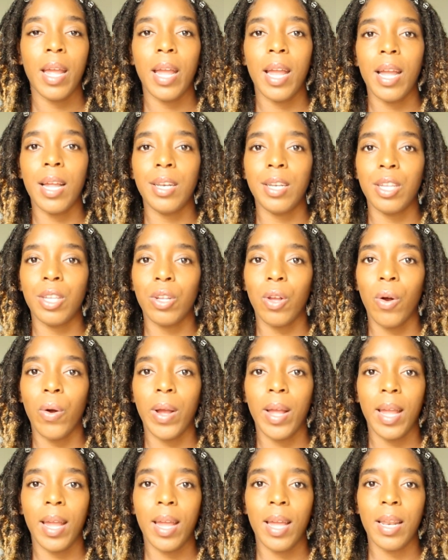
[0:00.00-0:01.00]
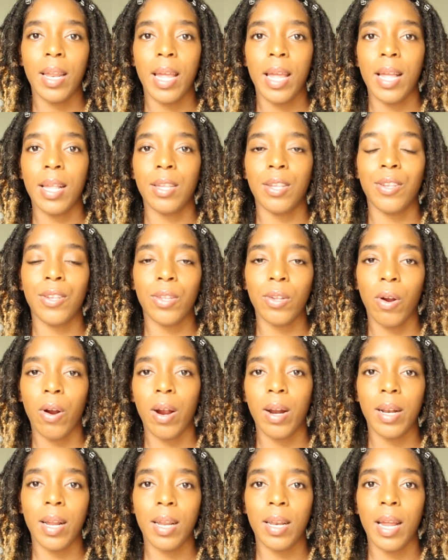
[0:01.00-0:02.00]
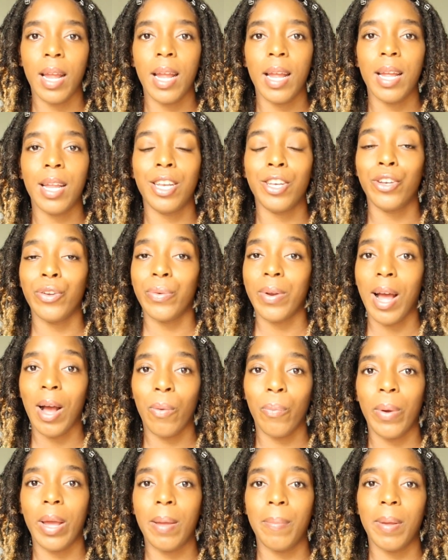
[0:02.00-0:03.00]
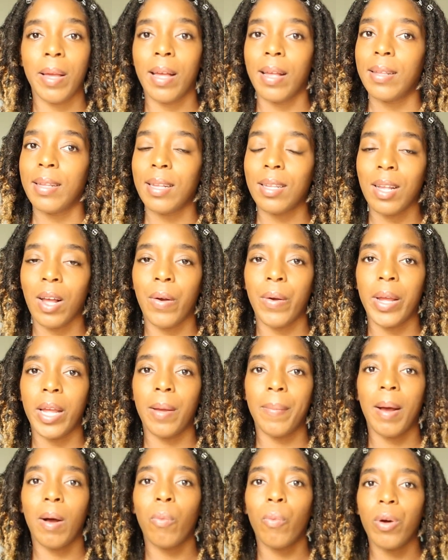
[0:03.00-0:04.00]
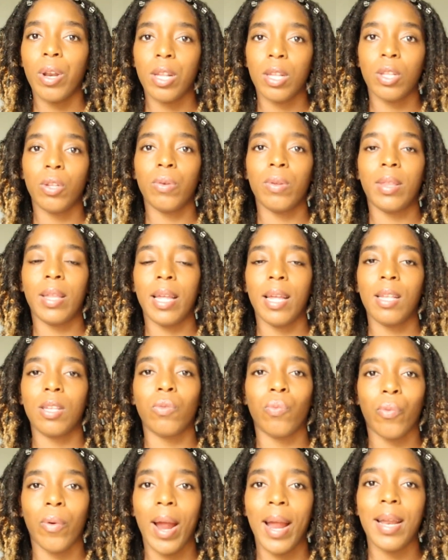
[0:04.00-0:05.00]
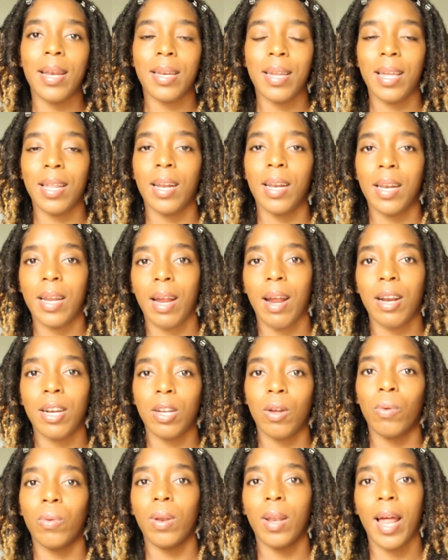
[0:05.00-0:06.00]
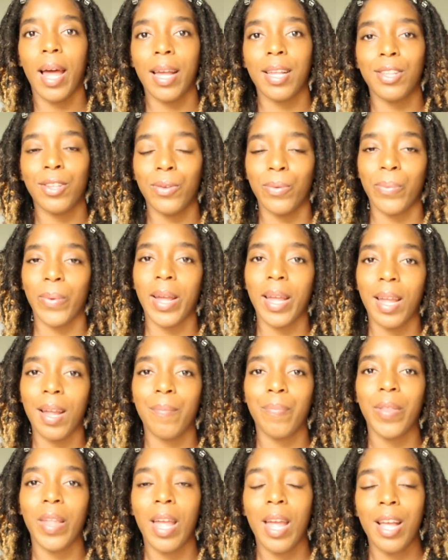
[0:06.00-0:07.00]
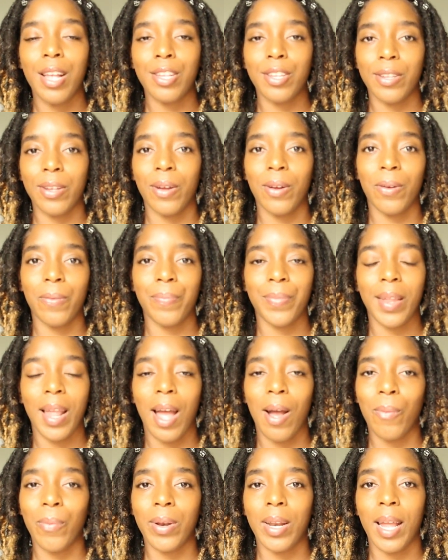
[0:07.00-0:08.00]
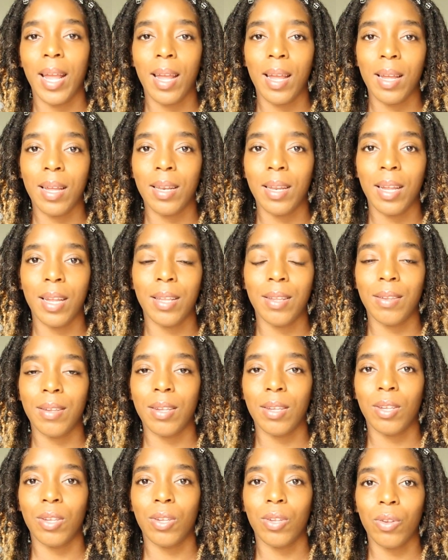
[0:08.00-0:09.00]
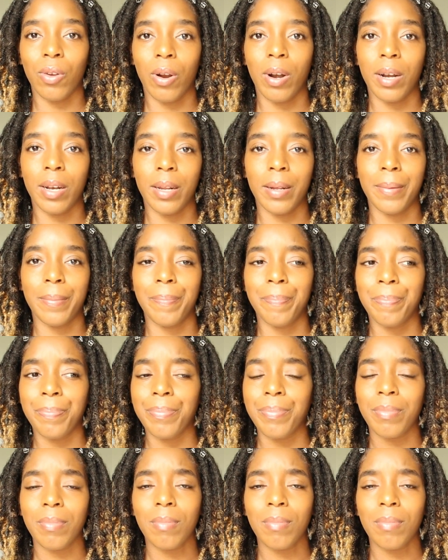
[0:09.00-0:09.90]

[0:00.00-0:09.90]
and just go ahead and start it and do not wait, because that's how I am. I want to do things right then and there. I don't like to wait, so I went ahead and just started them